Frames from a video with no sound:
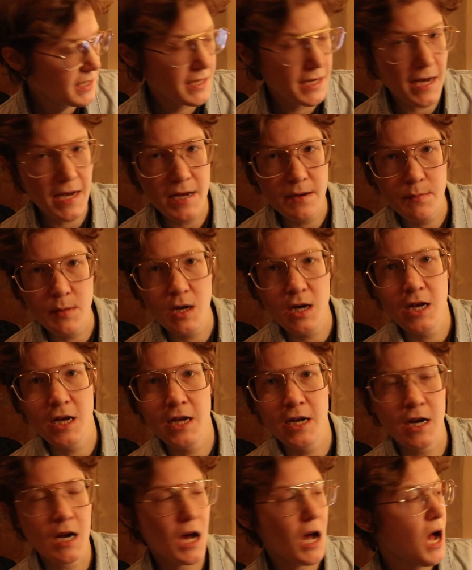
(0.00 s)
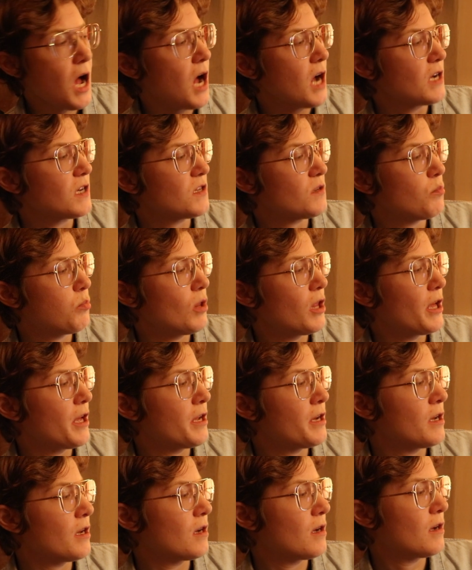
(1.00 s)
Diamine
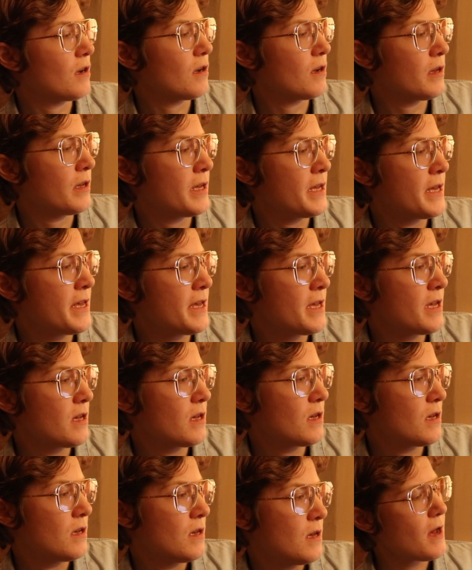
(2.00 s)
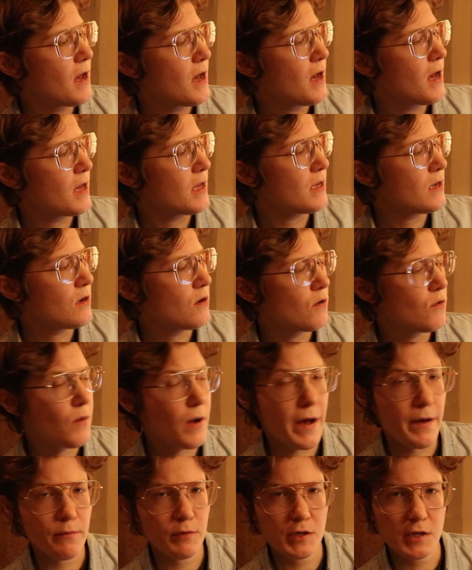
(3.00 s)
Oxblood ink. You know,
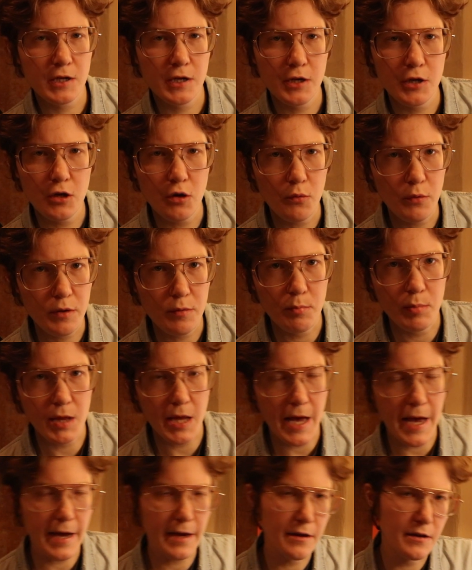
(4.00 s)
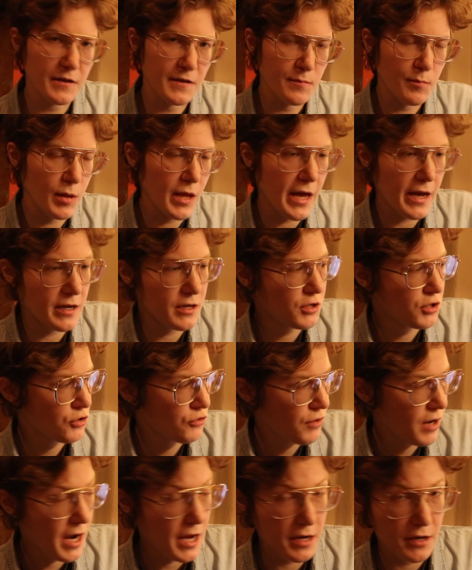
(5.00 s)
I was going to go with black because black is
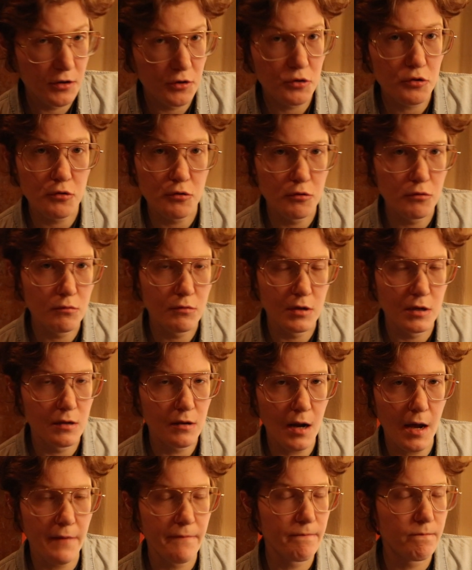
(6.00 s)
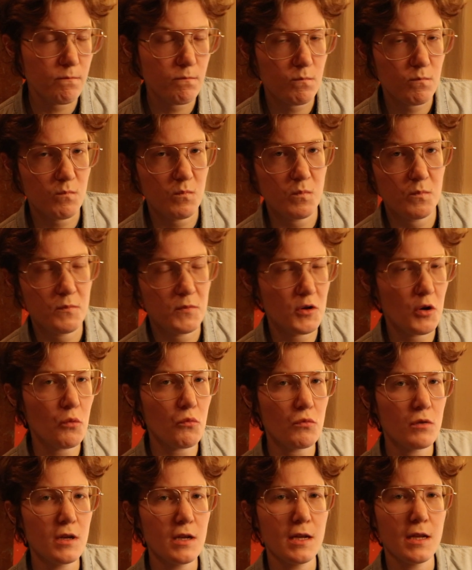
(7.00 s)
tried and true, and I don't
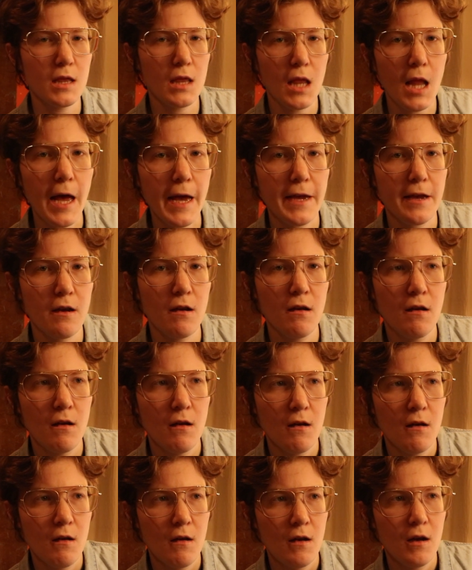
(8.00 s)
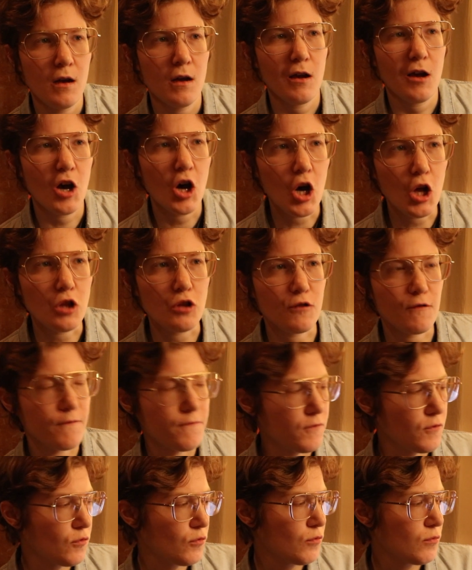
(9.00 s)
really like
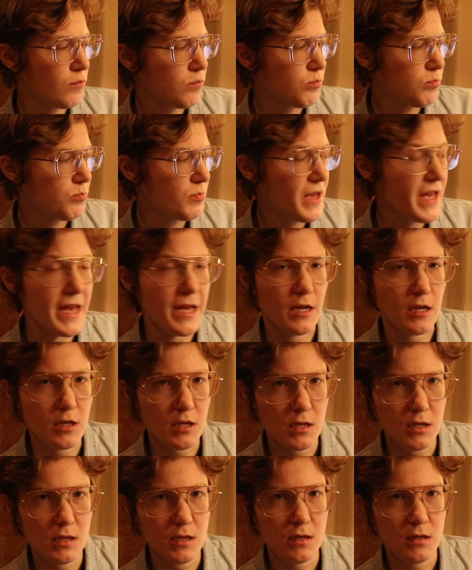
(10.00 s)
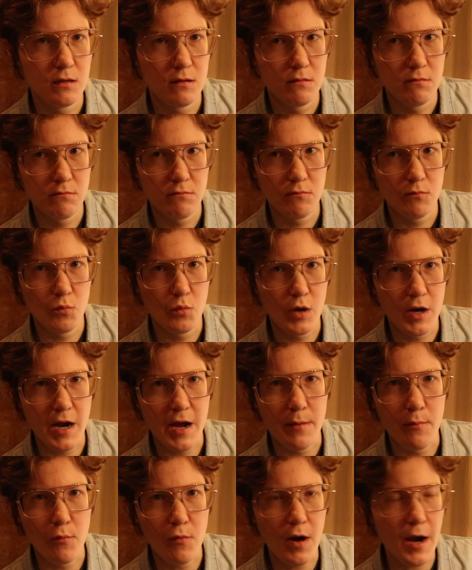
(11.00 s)
colorful inks when
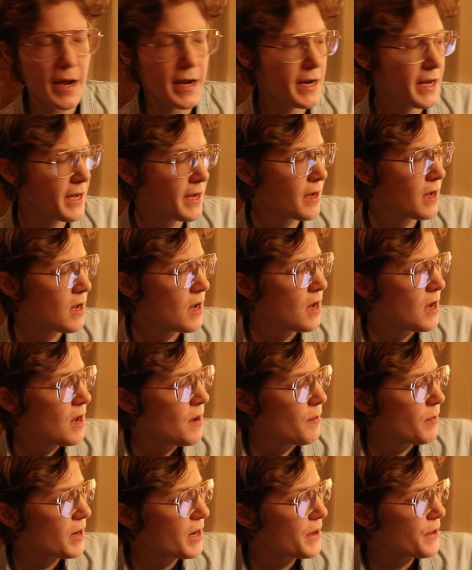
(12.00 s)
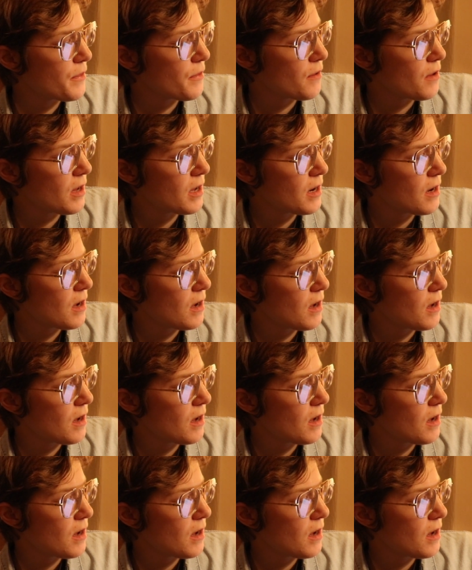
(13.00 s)
I'm writing, but I thought